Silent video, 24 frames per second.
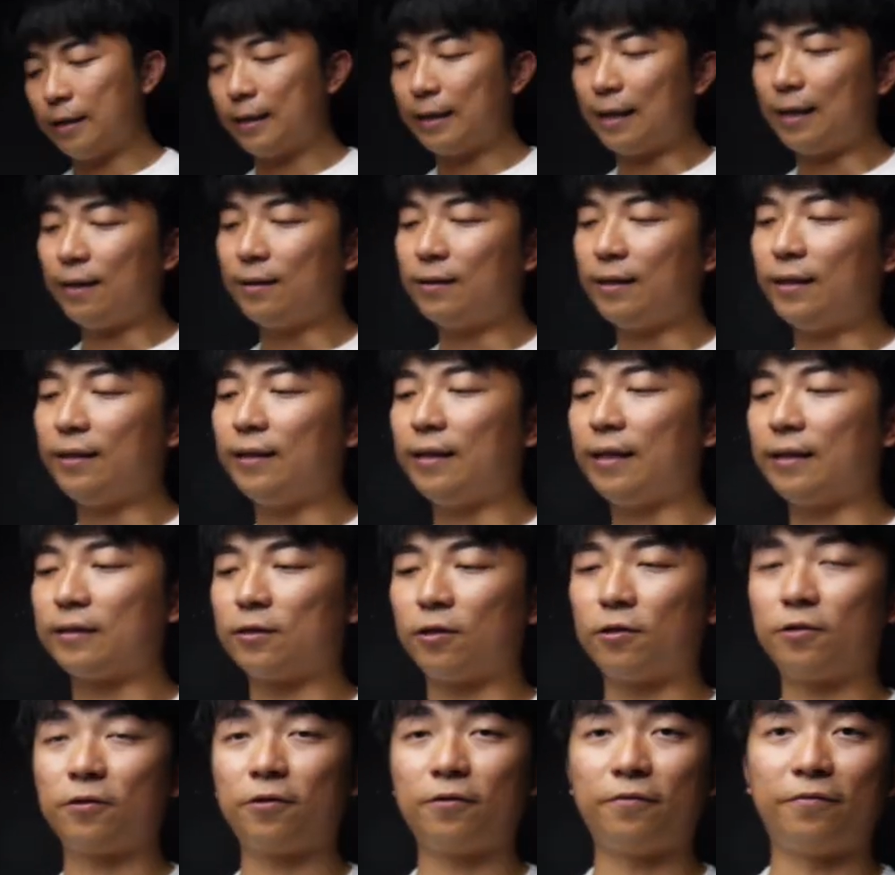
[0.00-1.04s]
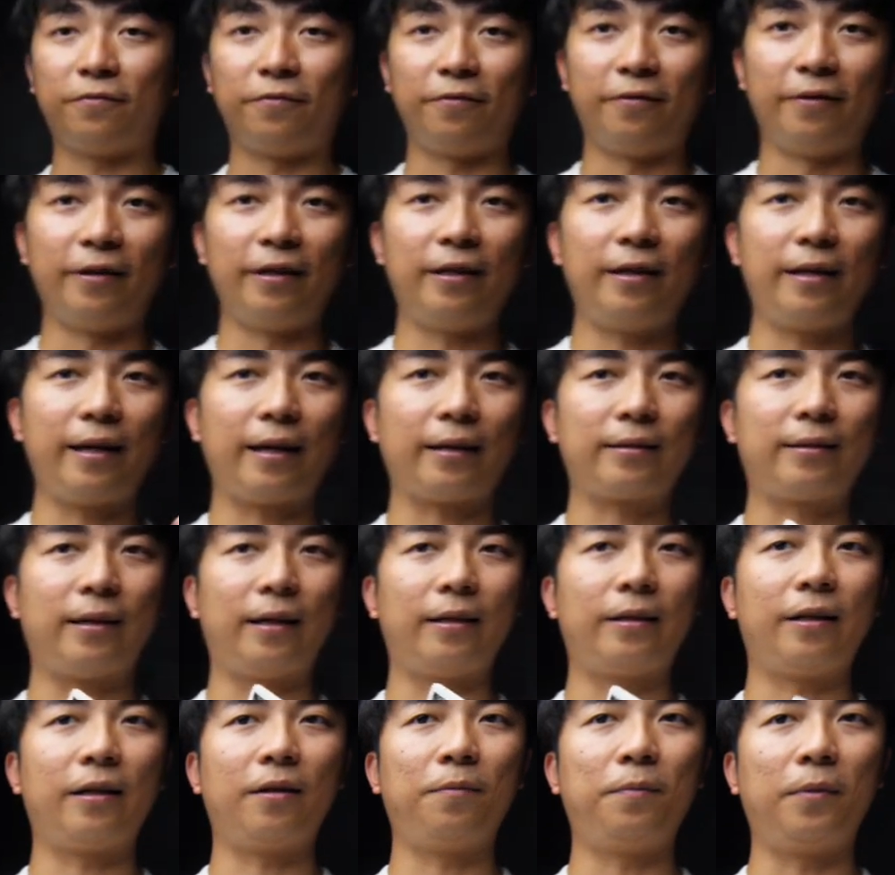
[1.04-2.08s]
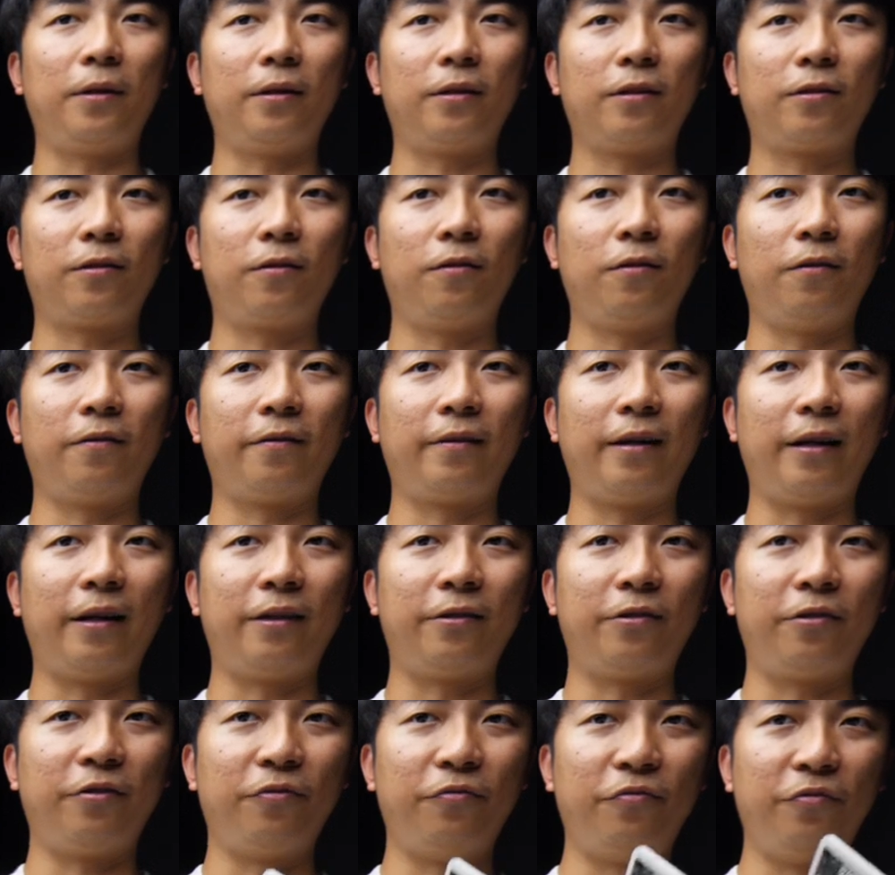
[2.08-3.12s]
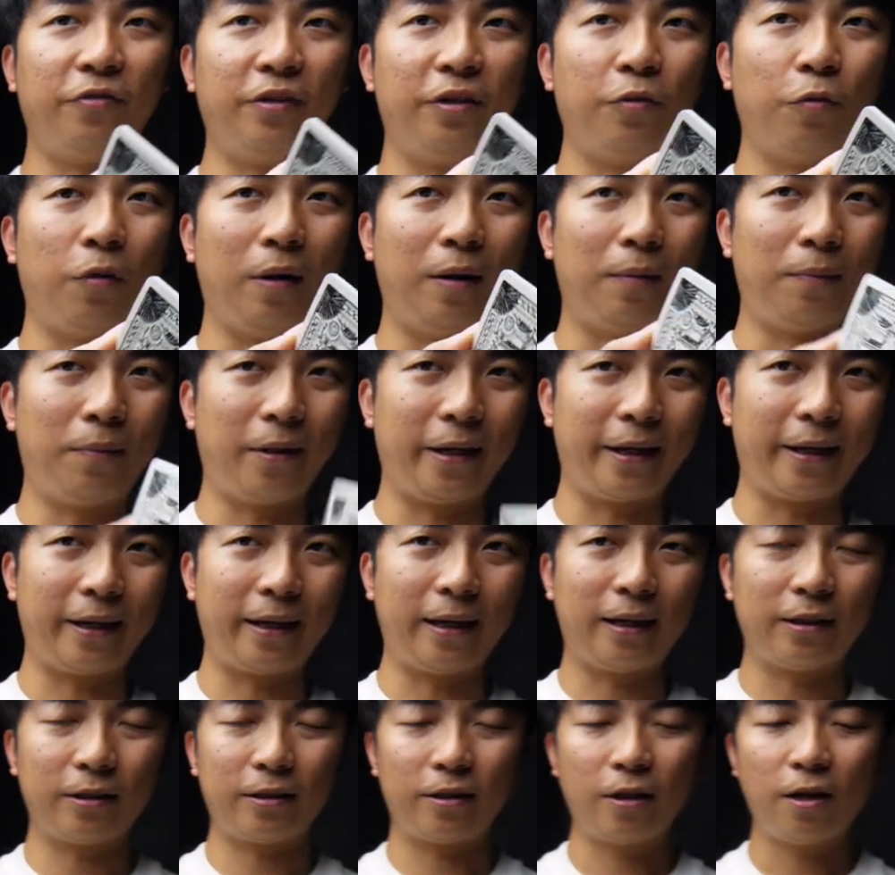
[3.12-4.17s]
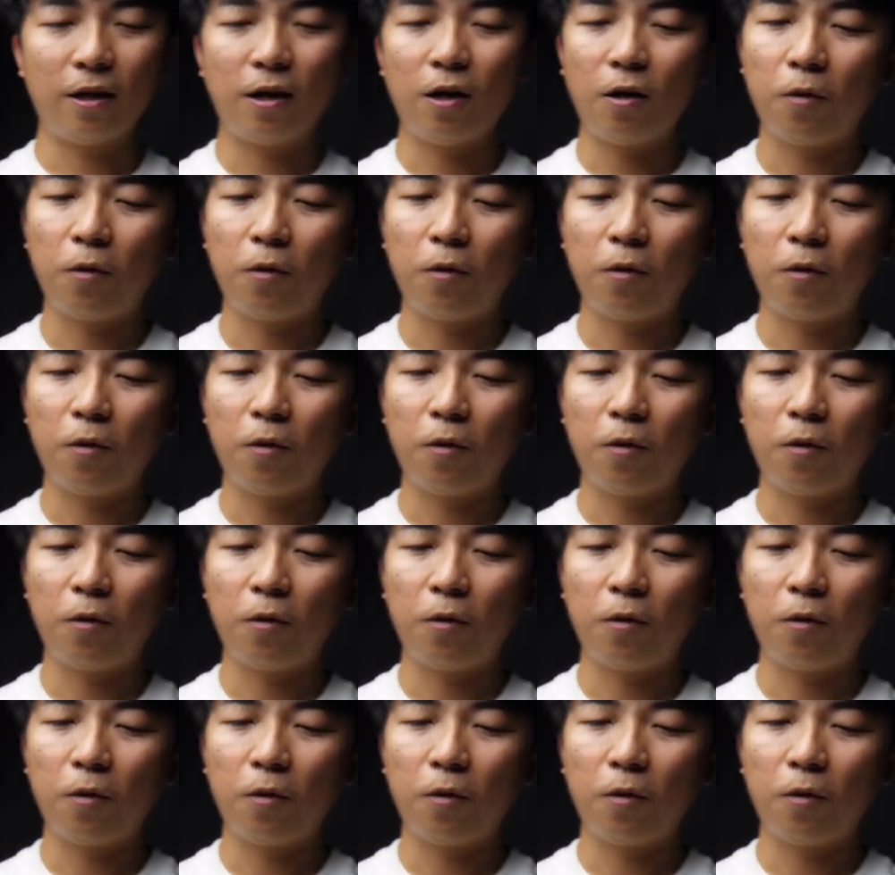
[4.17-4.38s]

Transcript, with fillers: Another thing that's also really exciting about the School of Cardistry V1 playing cards